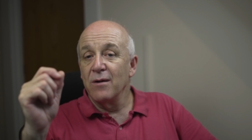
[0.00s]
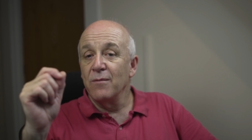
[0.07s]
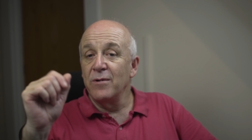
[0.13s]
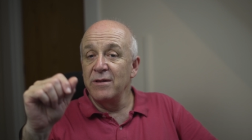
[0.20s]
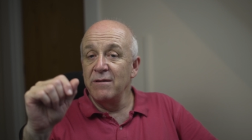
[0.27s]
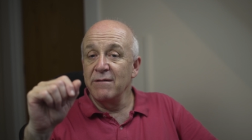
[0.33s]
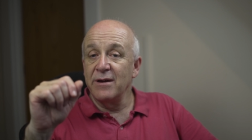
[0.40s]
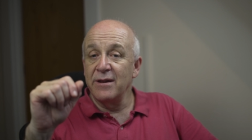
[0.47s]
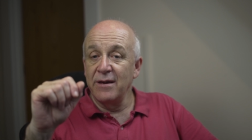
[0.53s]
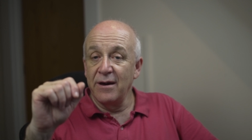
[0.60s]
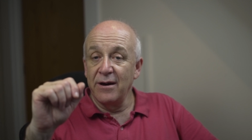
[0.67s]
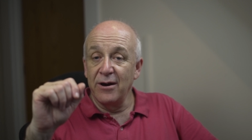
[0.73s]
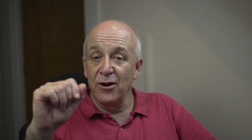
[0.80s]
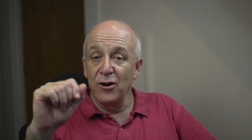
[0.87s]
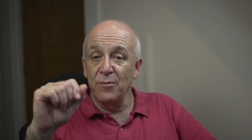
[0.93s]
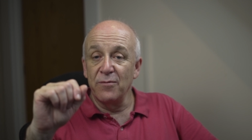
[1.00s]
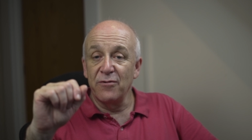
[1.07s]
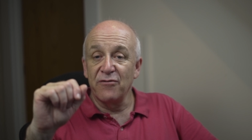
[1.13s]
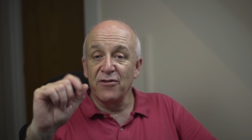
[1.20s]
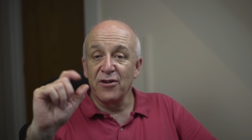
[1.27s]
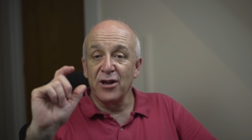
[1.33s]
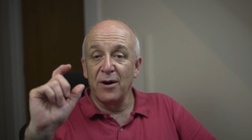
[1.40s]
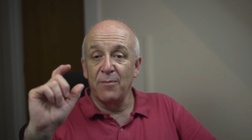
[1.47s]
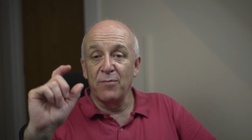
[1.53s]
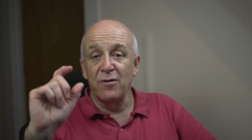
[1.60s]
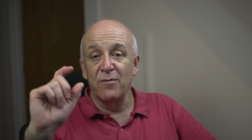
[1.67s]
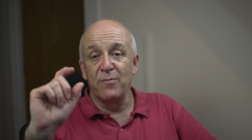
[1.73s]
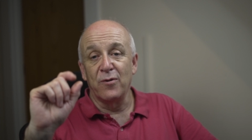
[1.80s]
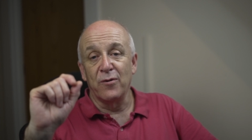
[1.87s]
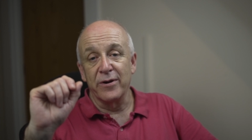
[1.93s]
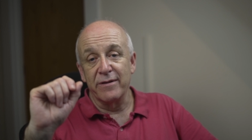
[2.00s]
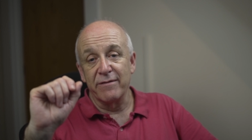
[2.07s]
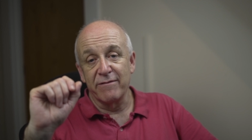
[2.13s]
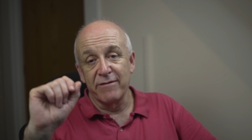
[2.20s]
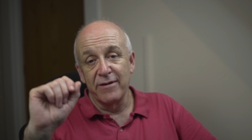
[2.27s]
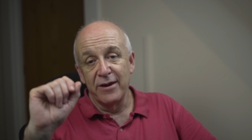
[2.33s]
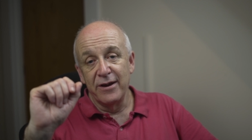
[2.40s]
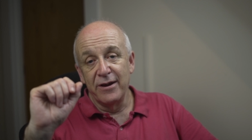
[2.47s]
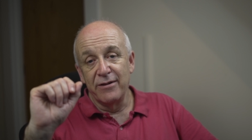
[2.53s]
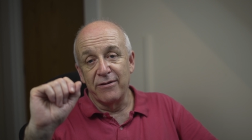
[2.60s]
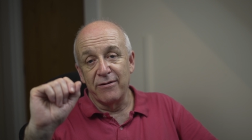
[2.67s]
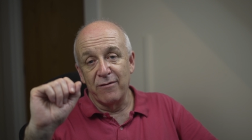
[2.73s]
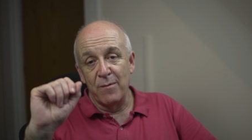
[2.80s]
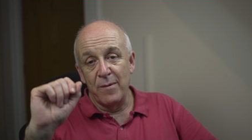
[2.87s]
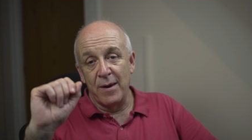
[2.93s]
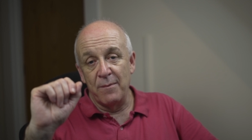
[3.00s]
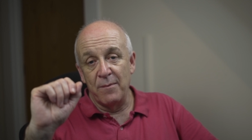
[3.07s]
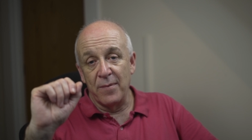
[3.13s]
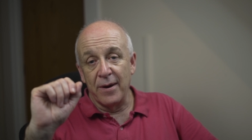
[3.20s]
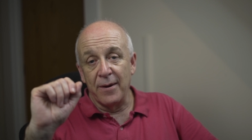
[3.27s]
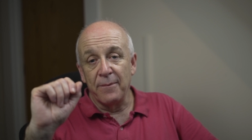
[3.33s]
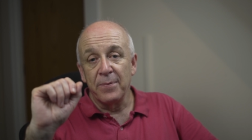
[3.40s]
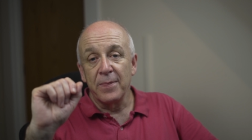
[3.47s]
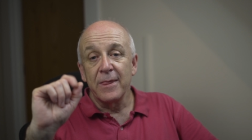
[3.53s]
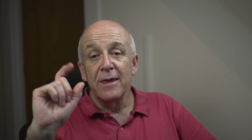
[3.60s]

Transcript: When you get it home, just a couple of points to remember.